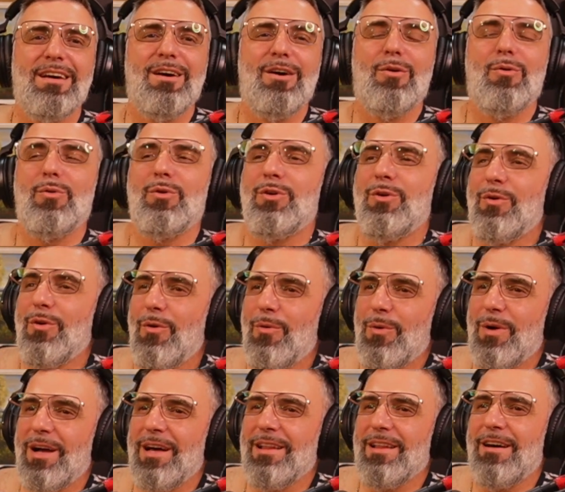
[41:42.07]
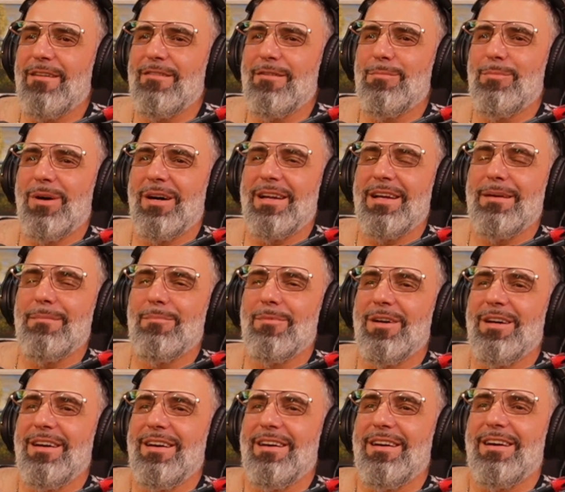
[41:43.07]
You know what I love about him?
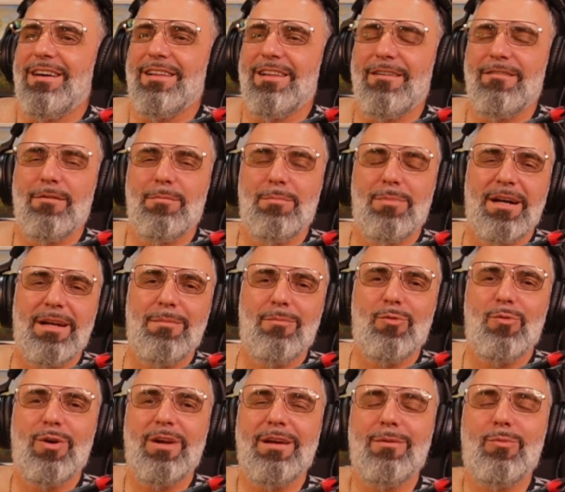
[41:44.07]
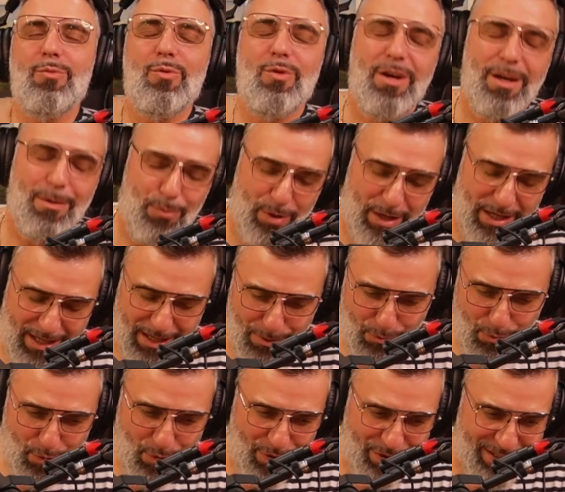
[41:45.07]
I love about him when he
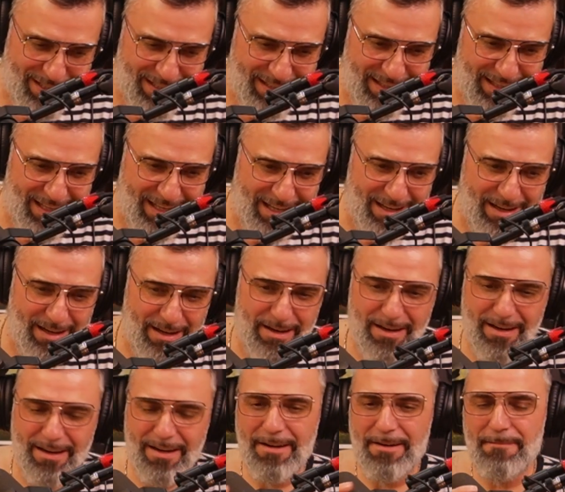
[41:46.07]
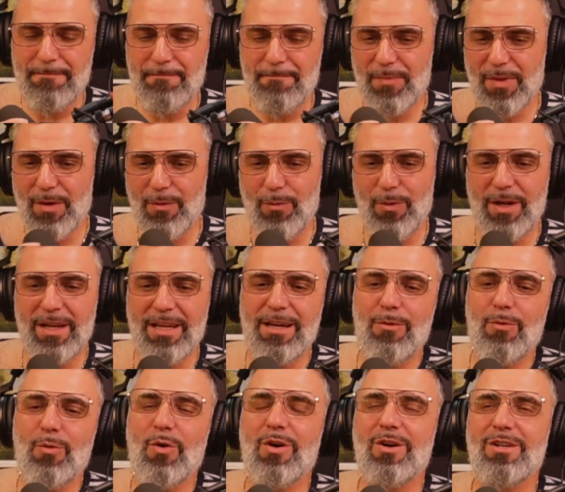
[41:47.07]
was in the when he
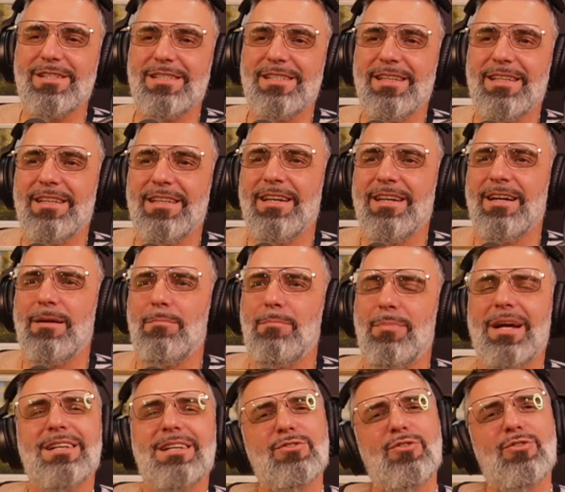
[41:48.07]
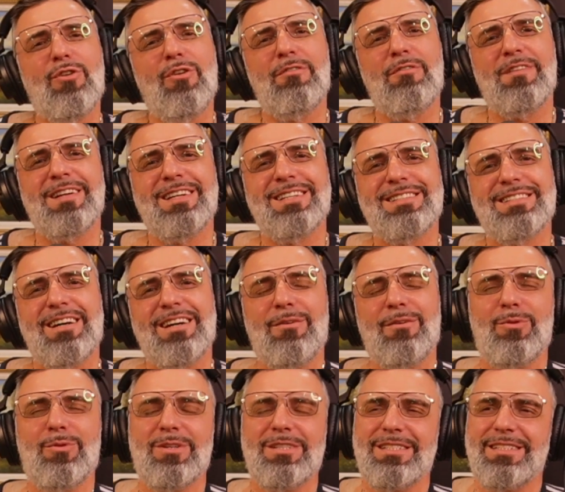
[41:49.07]
was in the press conference. I
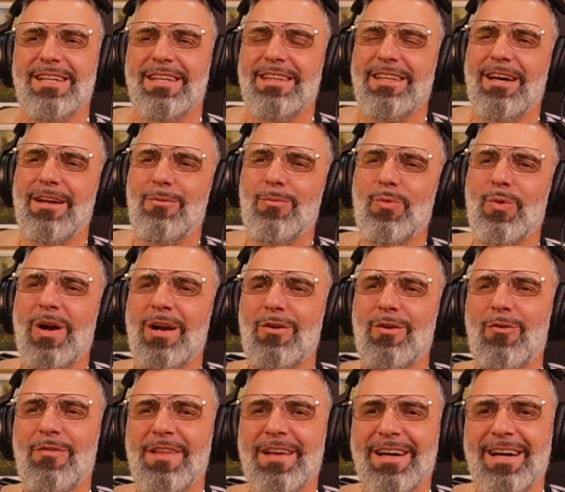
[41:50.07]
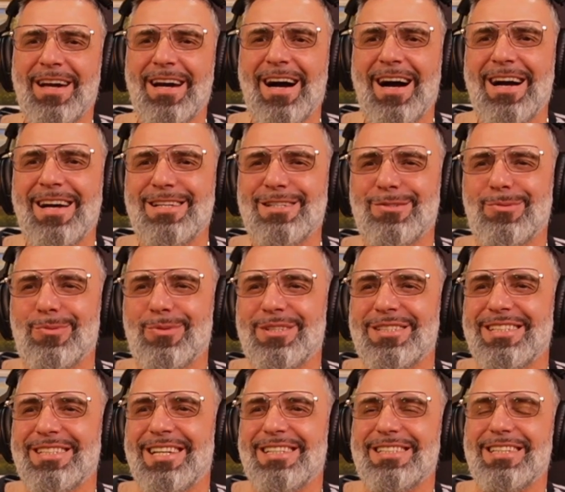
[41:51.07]
was, and then one of the guys was
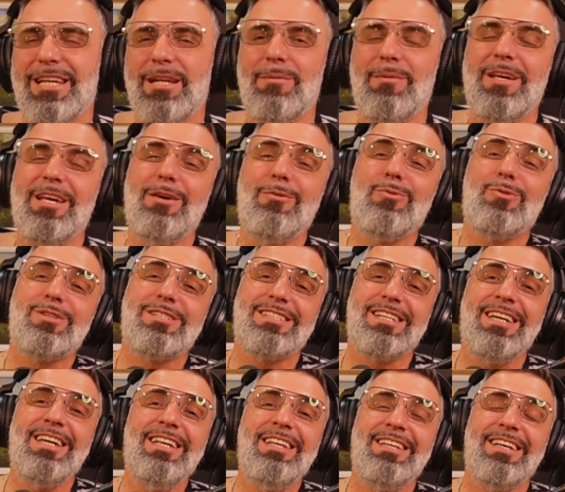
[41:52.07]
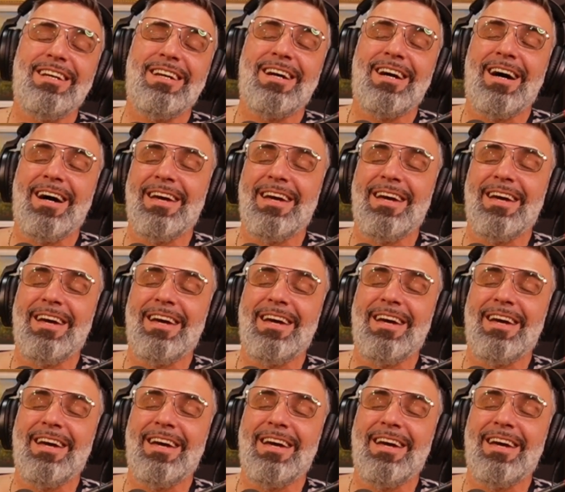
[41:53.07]
asking me. He was an Indian guy,